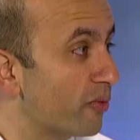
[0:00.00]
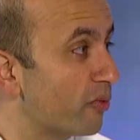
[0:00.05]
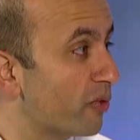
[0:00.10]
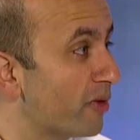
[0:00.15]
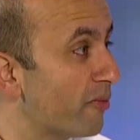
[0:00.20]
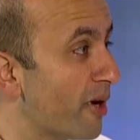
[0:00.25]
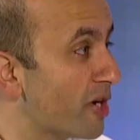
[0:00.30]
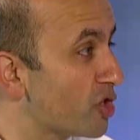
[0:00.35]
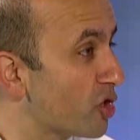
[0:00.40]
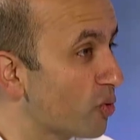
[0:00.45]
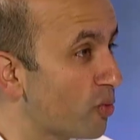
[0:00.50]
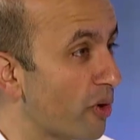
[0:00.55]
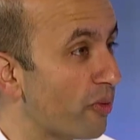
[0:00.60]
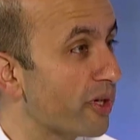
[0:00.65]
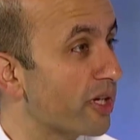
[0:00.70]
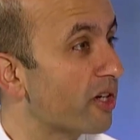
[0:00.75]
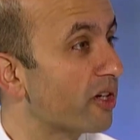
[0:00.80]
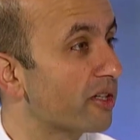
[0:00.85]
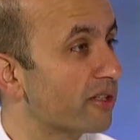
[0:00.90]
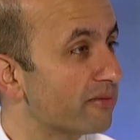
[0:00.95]
we measured what we
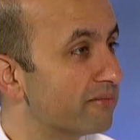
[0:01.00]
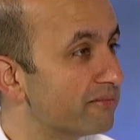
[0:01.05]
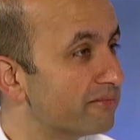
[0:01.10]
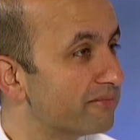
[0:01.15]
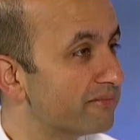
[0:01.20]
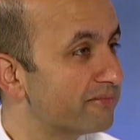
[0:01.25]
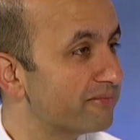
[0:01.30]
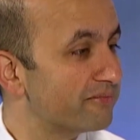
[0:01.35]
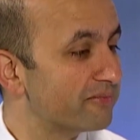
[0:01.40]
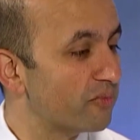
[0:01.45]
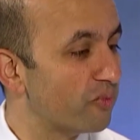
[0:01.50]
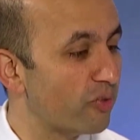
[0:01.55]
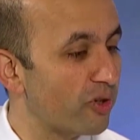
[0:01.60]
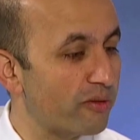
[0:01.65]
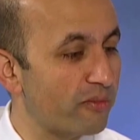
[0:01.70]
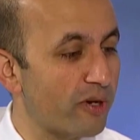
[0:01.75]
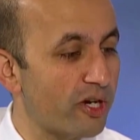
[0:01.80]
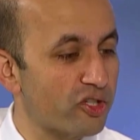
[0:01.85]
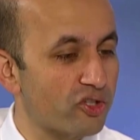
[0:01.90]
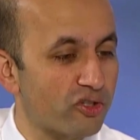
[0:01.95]
could. Mm-hmm. We
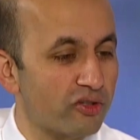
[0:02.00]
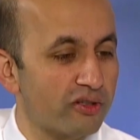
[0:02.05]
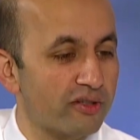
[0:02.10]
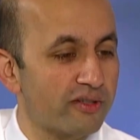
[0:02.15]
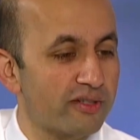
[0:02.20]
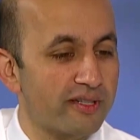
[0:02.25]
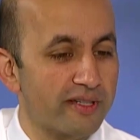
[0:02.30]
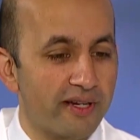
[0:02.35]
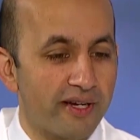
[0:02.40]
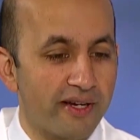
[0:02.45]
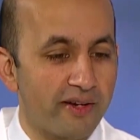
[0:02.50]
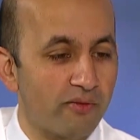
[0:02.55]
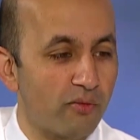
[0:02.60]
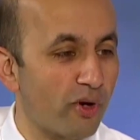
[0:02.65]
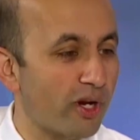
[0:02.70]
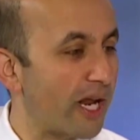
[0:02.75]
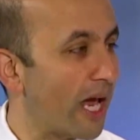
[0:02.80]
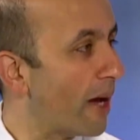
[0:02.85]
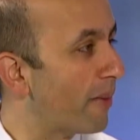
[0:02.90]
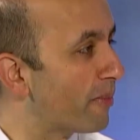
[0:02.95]
measured uh, what
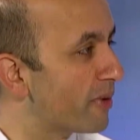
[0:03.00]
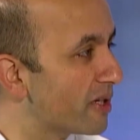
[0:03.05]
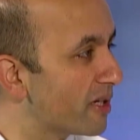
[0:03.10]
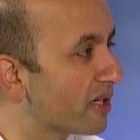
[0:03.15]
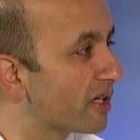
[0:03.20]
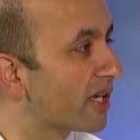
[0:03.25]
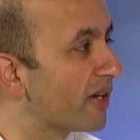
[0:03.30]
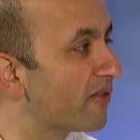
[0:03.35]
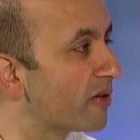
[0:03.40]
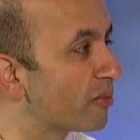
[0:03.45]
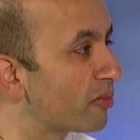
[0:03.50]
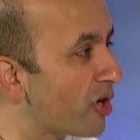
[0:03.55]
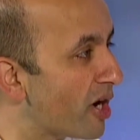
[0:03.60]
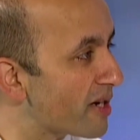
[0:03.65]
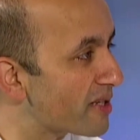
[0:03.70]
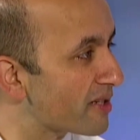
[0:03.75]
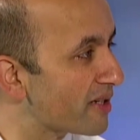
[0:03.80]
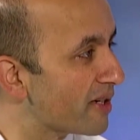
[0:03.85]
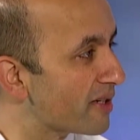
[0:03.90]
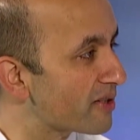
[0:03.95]
happened in a given
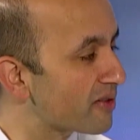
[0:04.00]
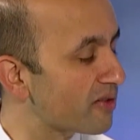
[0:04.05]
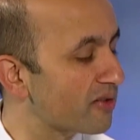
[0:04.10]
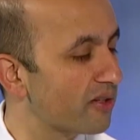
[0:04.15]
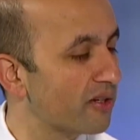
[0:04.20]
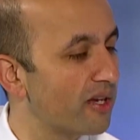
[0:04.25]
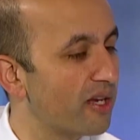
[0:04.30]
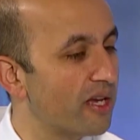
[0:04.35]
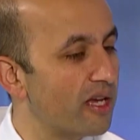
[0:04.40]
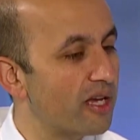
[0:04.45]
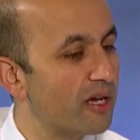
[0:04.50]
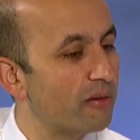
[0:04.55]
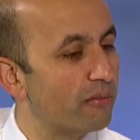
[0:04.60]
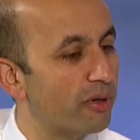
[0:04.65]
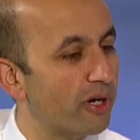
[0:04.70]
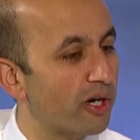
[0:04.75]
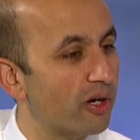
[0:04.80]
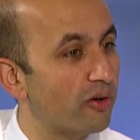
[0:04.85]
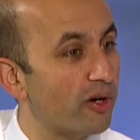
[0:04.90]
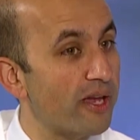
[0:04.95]
process.
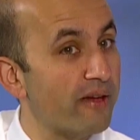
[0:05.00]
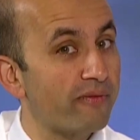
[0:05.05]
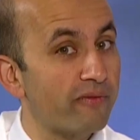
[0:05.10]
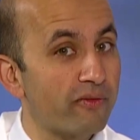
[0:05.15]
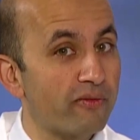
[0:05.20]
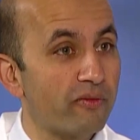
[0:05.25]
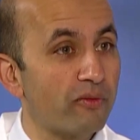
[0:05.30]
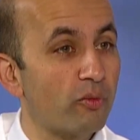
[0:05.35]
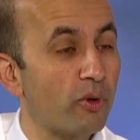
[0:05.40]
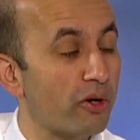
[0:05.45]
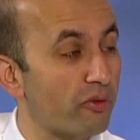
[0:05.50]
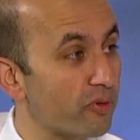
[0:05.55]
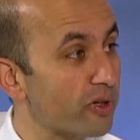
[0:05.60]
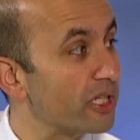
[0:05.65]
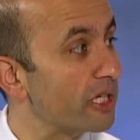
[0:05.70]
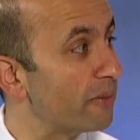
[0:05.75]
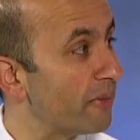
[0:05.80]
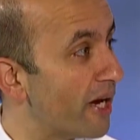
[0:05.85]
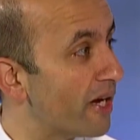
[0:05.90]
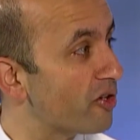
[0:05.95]
But if what
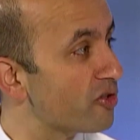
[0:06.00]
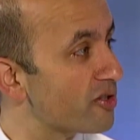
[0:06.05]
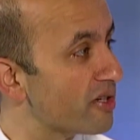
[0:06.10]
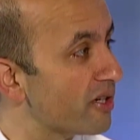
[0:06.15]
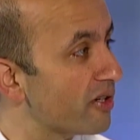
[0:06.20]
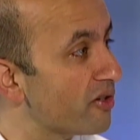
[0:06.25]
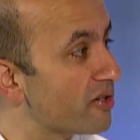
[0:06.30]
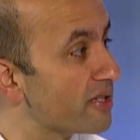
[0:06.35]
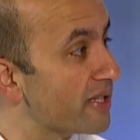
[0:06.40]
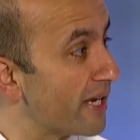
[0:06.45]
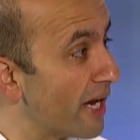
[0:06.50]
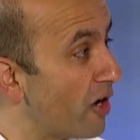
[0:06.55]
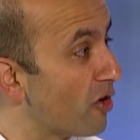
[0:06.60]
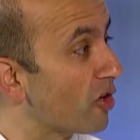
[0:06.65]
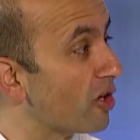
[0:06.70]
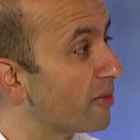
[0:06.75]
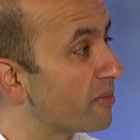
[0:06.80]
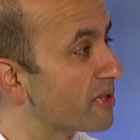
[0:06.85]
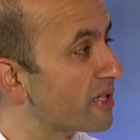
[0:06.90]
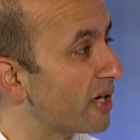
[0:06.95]
really matters here is the
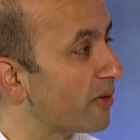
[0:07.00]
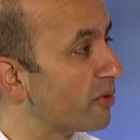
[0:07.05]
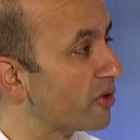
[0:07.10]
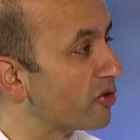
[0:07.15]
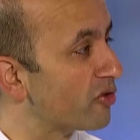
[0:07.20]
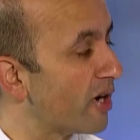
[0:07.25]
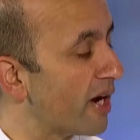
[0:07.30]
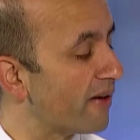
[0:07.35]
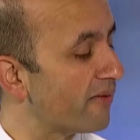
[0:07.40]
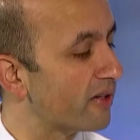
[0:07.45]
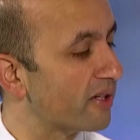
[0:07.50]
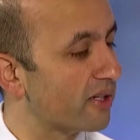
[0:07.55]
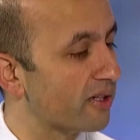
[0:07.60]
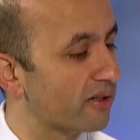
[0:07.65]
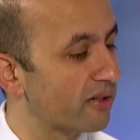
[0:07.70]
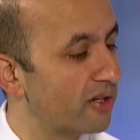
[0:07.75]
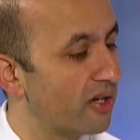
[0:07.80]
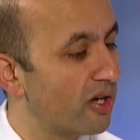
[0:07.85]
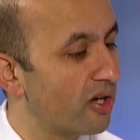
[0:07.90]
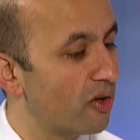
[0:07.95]
outcomes that we're
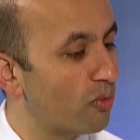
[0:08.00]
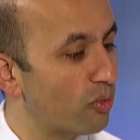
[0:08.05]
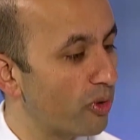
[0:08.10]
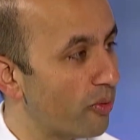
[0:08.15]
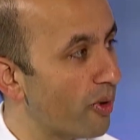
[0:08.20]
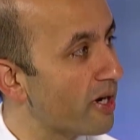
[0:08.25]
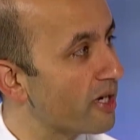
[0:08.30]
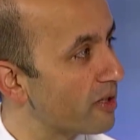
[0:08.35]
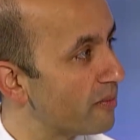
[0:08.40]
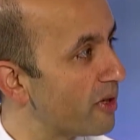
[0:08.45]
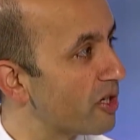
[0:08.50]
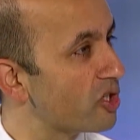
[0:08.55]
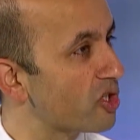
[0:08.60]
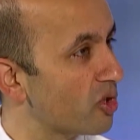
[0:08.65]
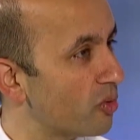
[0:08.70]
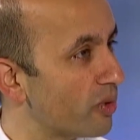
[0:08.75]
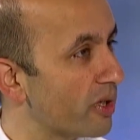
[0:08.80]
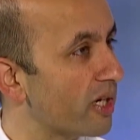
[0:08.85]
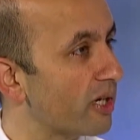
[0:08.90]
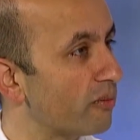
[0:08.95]
driving, we wanted to make sure
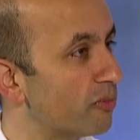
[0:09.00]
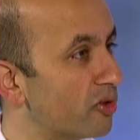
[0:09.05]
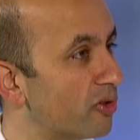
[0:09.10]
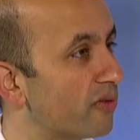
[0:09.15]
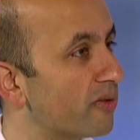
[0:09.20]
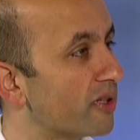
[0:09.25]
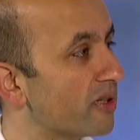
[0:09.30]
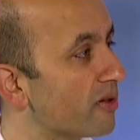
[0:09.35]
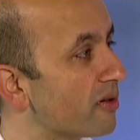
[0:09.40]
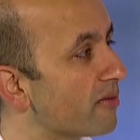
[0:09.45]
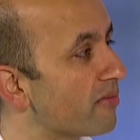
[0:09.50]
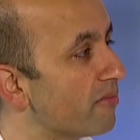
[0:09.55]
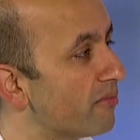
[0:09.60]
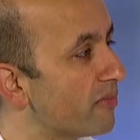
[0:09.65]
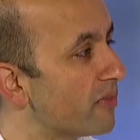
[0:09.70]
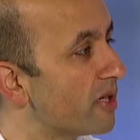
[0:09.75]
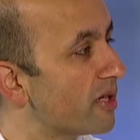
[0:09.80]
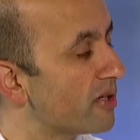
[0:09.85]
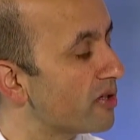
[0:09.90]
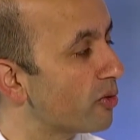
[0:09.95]
we can move in
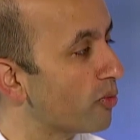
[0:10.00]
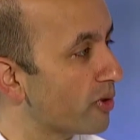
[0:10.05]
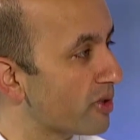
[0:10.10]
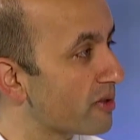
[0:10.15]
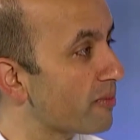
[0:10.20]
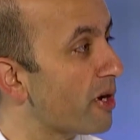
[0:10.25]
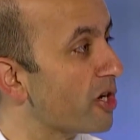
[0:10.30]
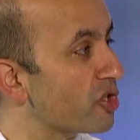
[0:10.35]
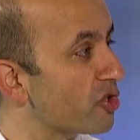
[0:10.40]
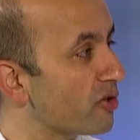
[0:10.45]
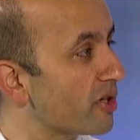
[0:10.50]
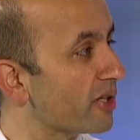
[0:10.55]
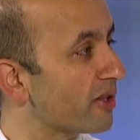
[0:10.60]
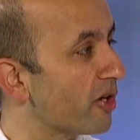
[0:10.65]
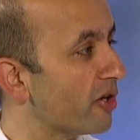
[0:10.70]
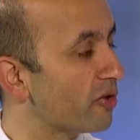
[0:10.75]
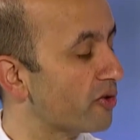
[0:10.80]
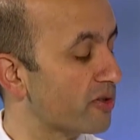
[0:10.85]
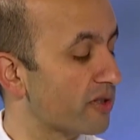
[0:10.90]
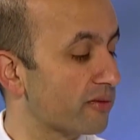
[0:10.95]
towards measuring
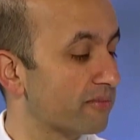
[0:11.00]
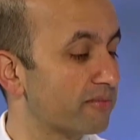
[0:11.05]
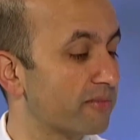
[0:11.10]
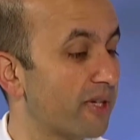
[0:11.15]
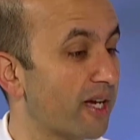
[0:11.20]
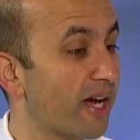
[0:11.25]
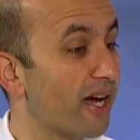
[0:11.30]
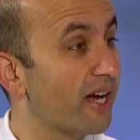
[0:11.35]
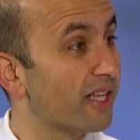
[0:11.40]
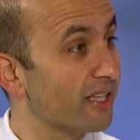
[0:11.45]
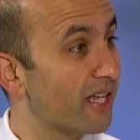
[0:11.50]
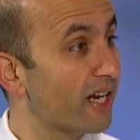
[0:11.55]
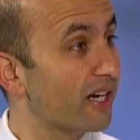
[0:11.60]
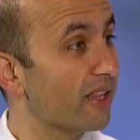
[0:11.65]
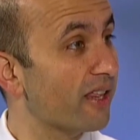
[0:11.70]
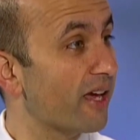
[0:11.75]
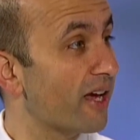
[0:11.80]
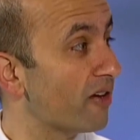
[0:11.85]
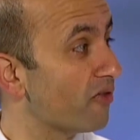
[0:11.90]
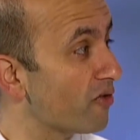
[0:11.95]
those. Mm -hmm. A lot of
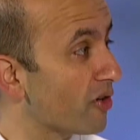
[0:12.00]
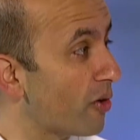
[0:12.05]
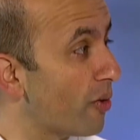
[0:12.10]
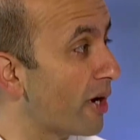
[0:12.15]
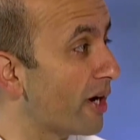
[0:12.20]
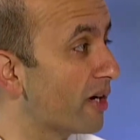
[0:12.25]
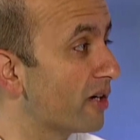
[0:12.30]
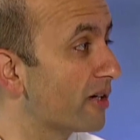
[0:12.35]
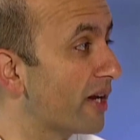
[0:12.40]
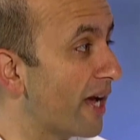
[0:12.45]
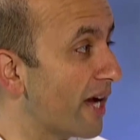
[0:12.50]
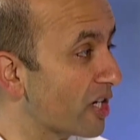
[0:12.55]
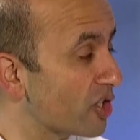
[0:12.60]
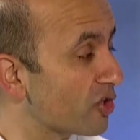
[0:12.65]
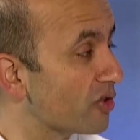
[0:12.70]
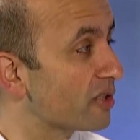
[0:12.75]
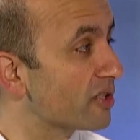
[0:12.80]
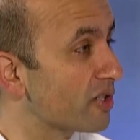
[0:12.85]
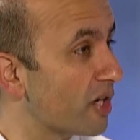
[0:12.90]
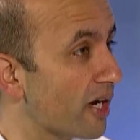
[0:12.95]
that required
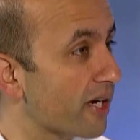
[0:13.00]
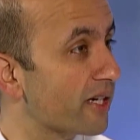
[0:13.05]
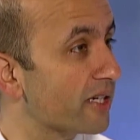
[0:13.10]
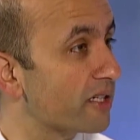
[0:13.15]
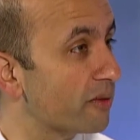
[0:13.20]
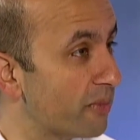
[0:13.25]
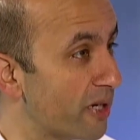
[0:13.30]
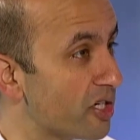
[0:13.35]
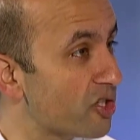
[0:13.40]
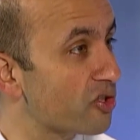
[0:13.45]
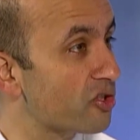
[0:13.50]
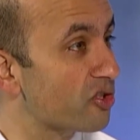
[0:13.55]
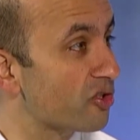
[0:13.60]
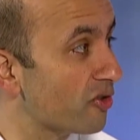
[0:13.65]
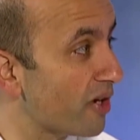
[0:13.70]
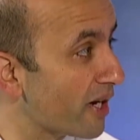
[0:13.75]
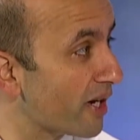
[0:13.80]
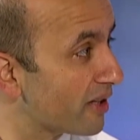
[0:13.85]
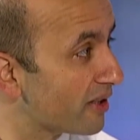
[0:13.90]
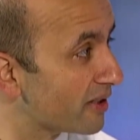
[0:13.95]
actually talking to patients
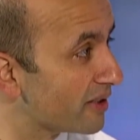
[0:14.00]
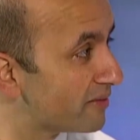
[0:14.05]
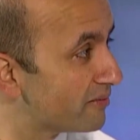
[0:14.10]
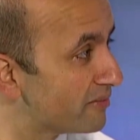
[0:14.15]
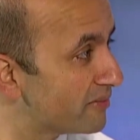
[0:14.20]
directly